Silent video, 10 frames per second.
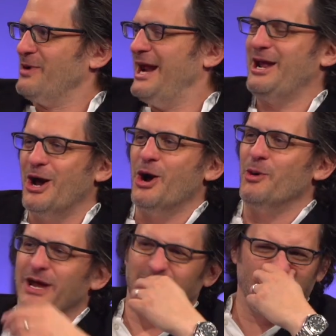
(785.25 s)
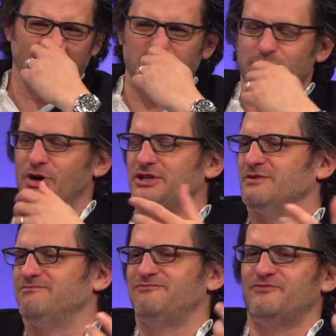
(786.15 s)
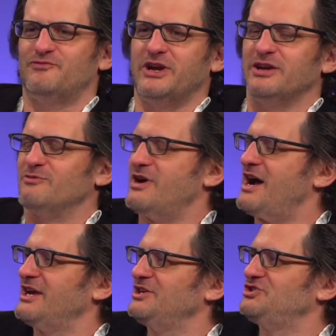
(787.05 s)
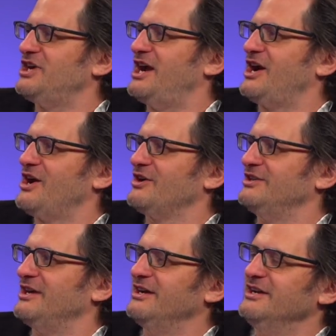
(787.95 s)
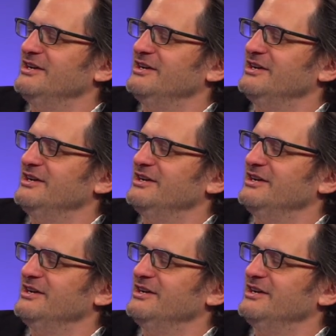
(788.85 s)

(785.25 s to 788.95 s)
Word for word: radio, and like she bought the freaking rocking chair, and the she's